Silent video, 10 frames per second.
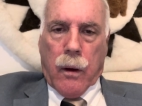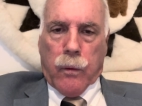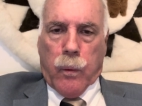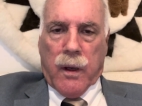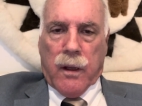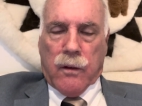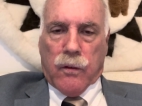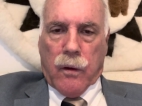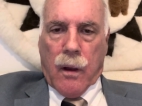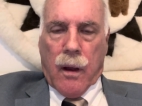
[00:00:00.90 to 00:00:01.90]

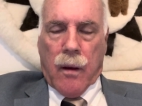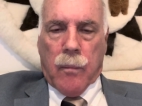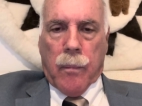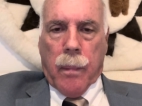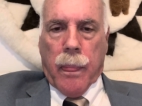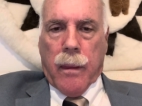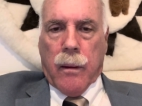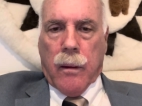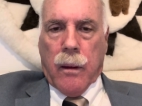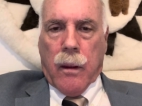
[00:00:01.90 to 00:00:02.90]
Greetings, Coral
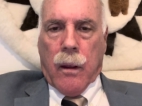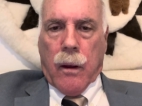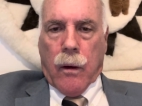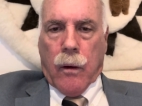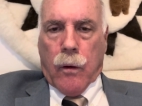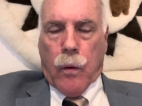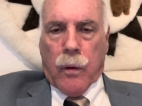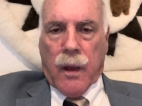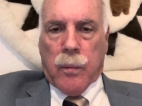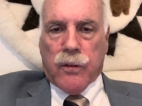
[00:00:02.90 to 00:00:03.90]

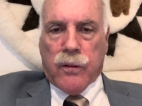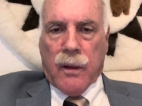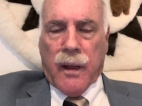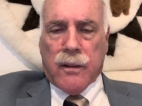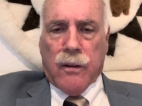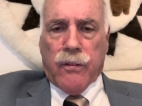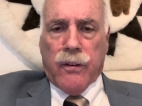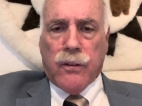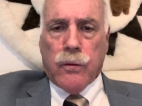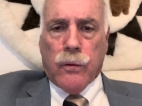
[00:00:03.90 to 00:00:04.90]
Gables elected
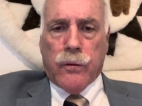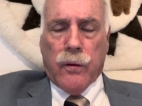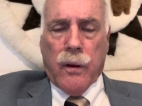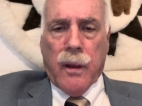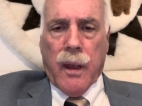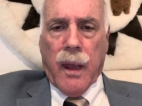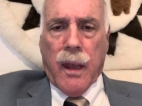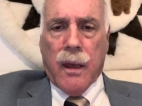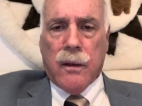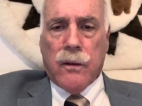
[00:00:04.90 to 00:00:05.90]
officials
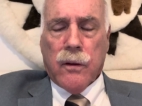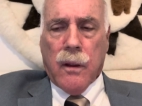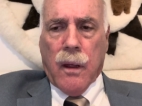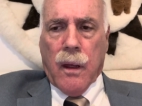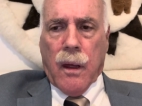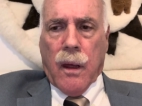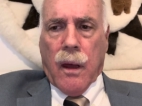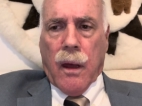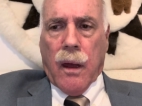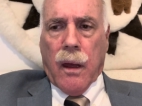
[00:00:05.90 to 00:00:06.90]
and
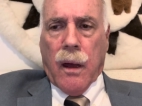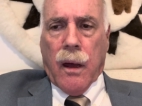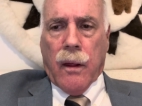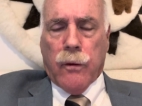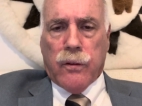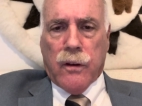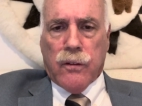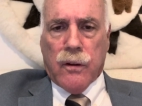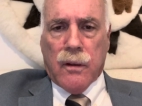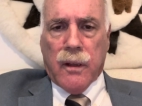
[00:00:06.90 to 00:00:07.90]
other
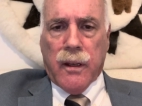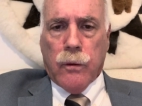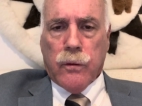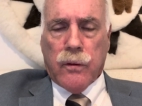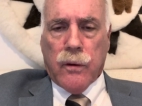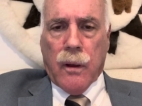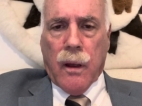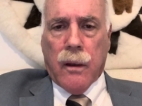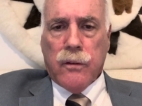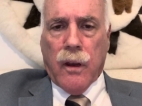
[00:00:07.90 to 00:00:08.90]
citizen leaders,
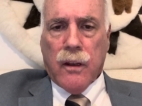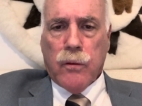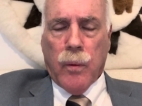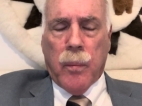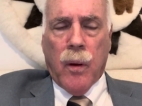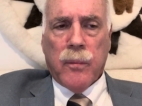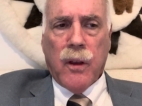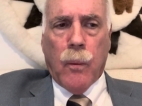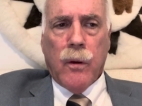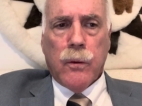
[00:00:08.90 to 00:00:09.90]
Jackson Rip Holmes. I
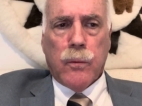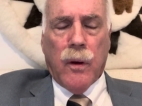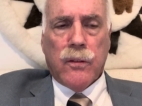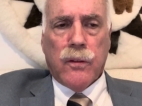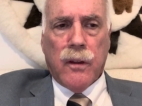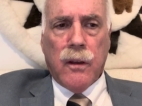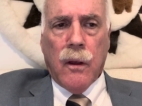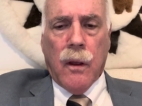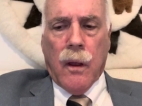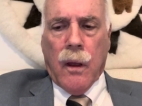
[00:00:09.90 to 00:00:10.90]
want to address the
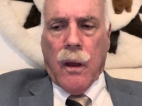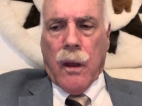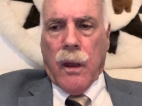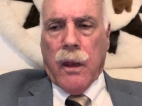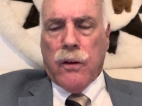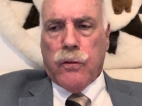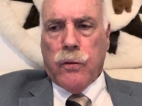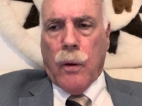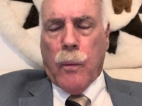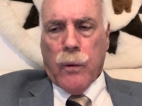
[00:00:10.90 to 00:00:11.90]

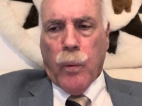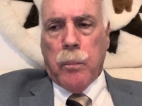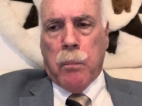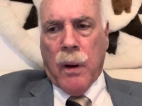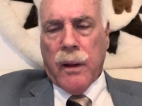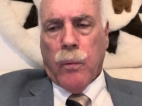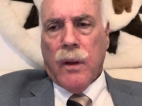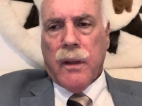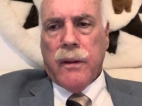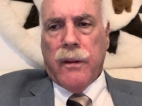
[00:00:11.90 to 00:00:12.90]
issue. I want to rebut
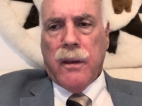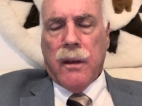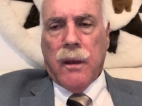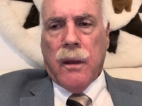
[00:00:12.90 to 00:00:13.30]
really the